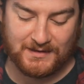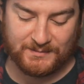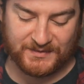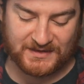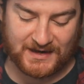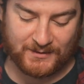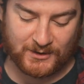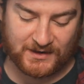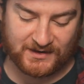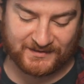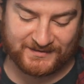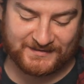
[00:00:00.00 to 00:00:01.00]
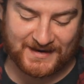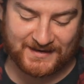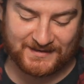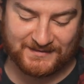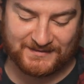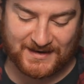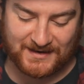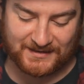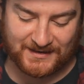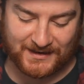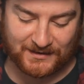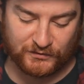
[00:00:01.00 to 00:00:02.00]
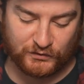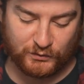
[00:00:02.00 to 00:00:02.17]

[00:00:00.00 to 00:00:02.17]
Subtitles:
but then I wanted a second setting that I can